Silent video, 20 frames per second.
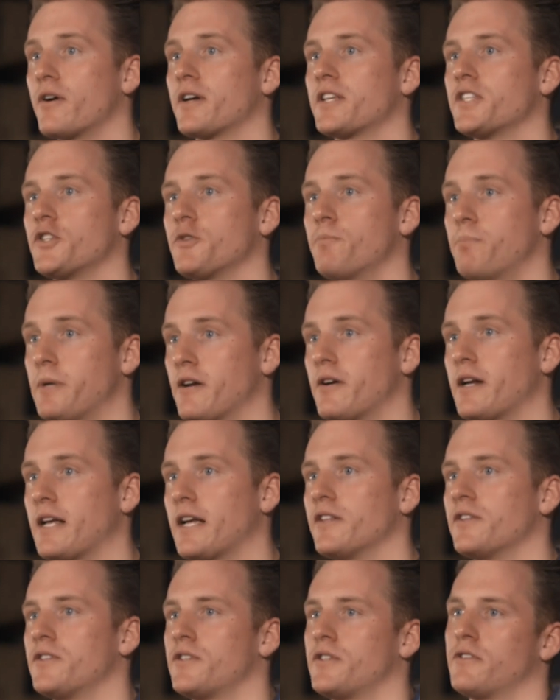
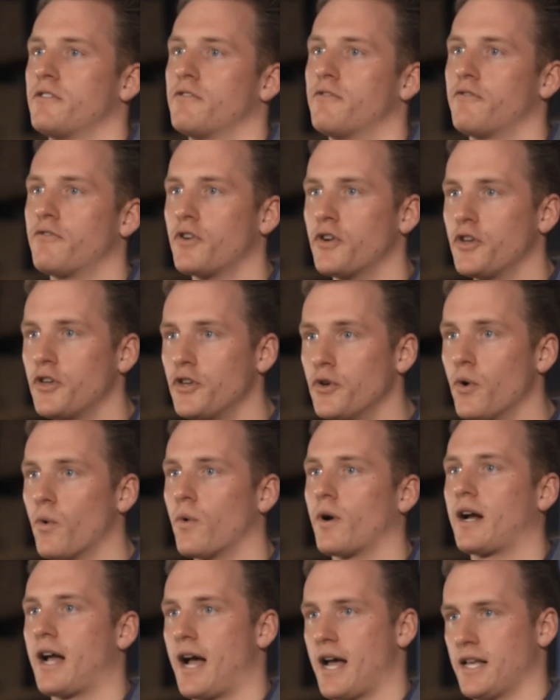experience for
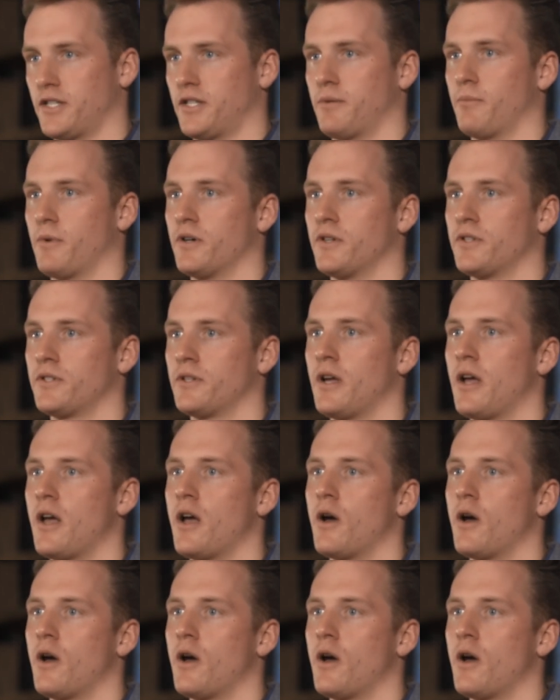your customers,